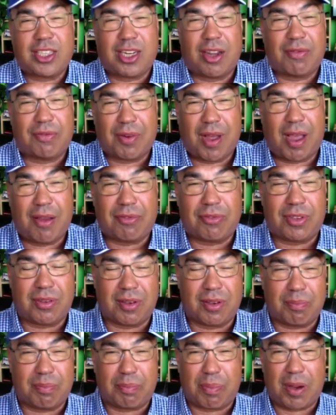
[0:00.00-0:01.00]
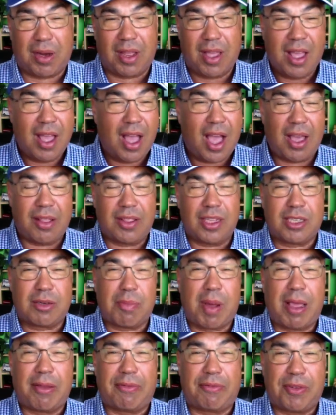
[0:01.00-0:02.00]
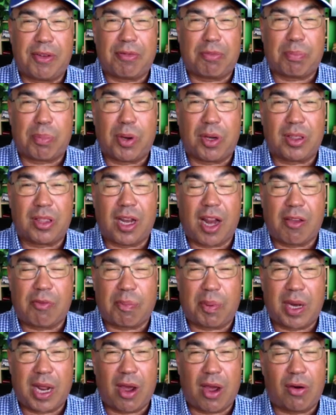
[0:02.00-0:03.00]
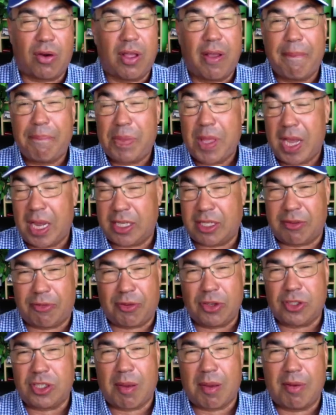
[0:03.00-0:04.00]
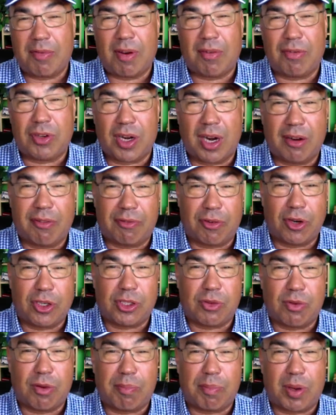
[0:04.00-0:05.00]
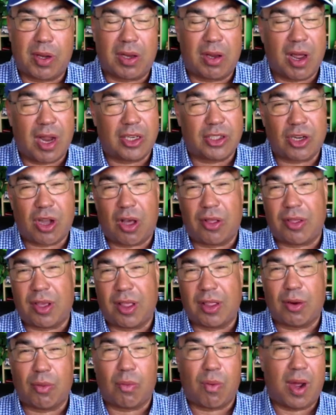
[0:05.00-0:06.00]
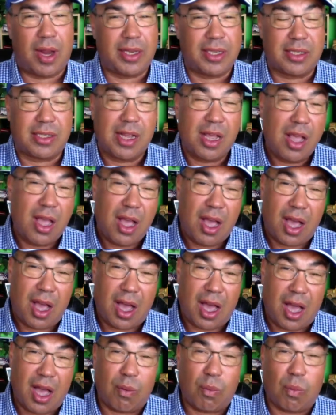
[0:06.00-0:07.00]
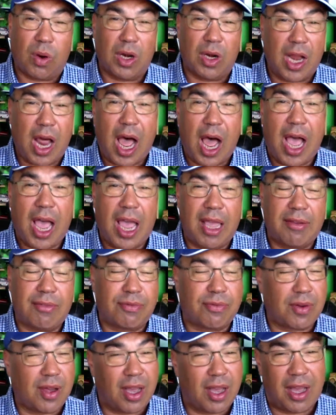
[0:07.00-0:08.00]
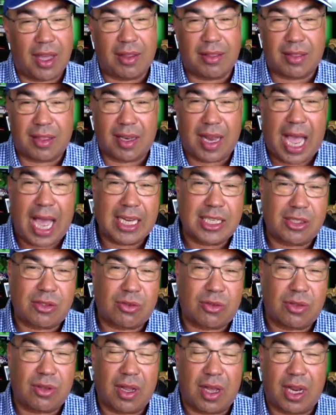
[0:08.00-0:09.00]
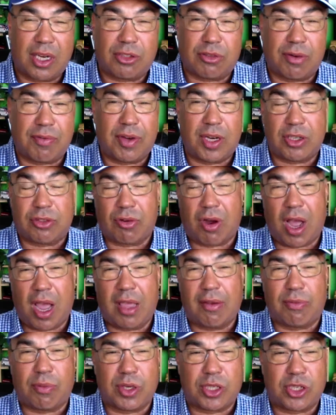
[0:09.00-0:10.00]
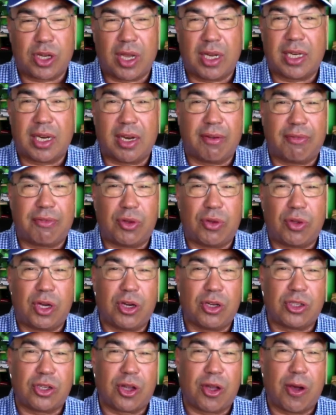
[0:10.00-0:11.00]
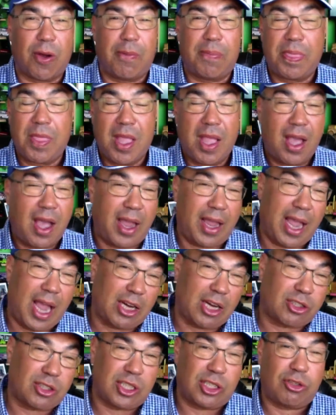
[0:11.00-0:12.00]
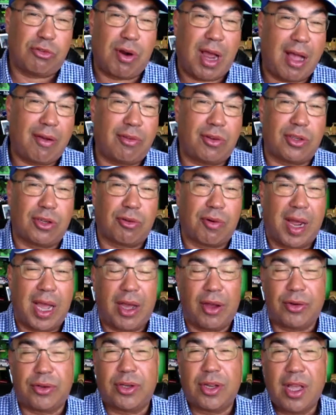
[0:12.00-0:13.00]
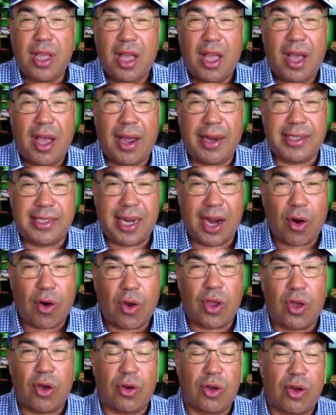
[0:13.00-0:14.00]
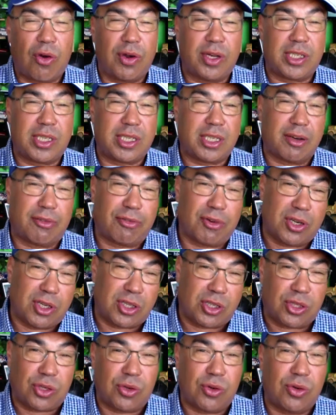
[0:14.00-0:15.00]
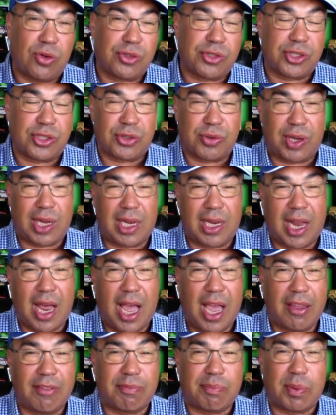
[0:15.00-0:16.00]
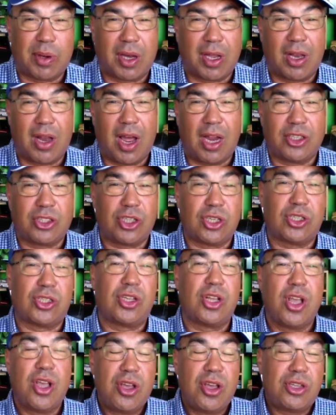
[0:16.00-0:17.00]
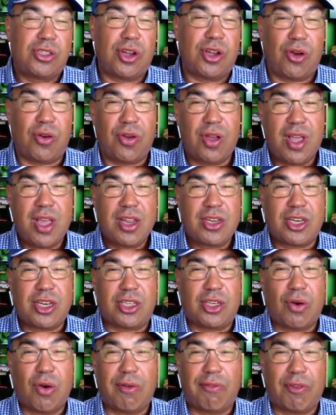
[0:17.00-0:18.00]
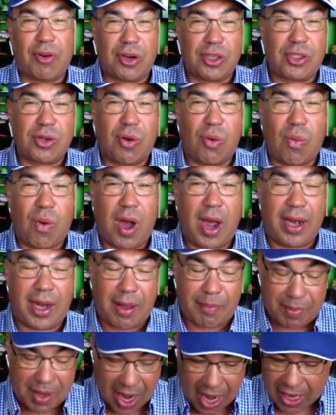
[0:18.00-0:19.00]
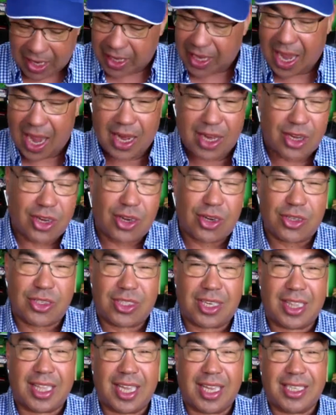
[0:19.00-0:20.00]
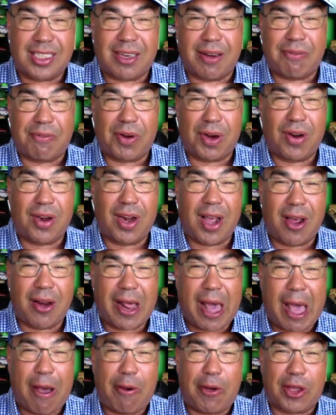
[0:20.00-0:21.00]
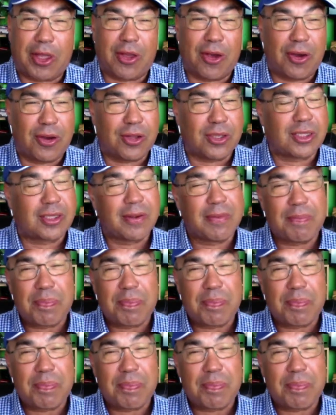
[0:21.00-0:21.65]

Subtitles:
This is my 5th book that I've put out. It's the first time I've ever done a virtual book launch. All the other ones were live. The last Driven to Drive, which I did a few years ago, I actually traveled around Ontario going to different schools and doing live book launches. So to do a virtual one, I'm kind of getting used to this and figuring out how it goes.